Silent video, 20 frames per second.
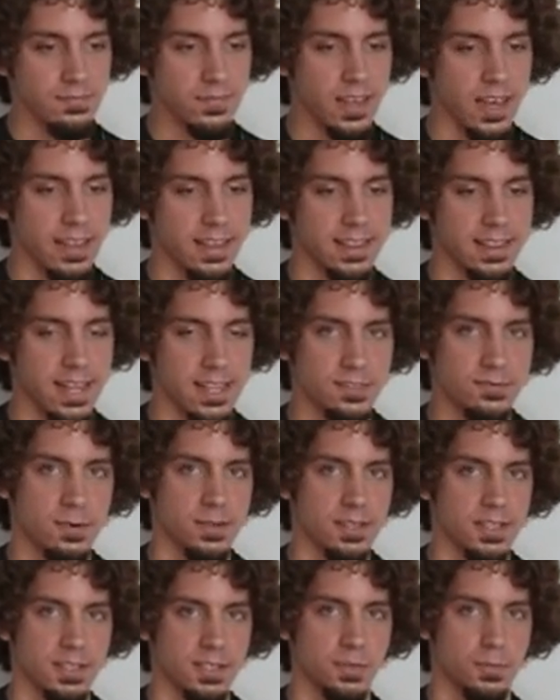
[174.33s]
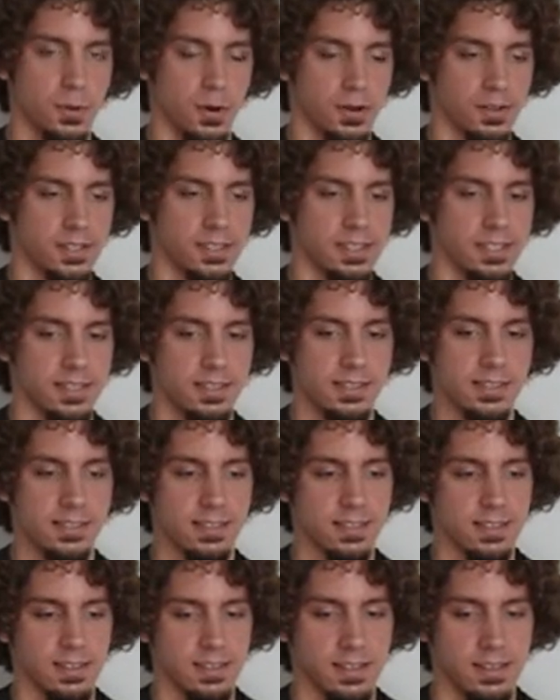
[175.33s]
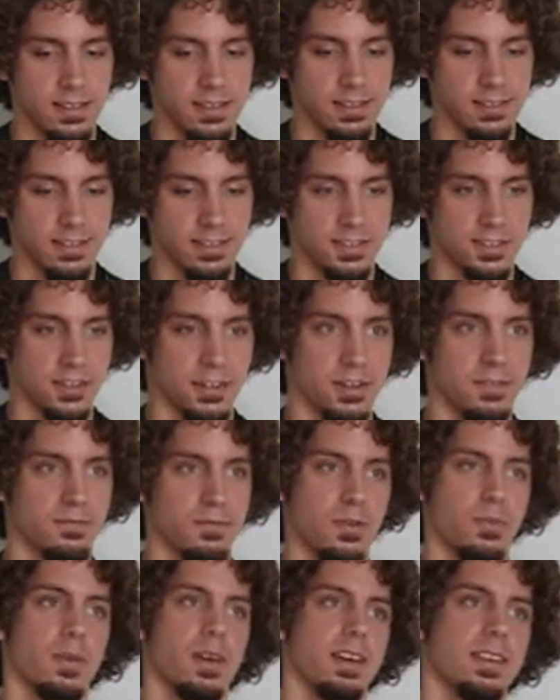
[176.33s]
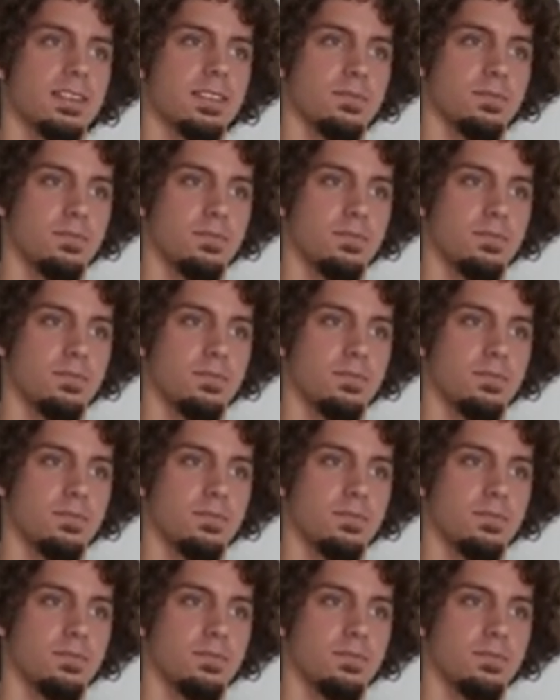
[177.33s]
I think that's what this part needs to turn it from like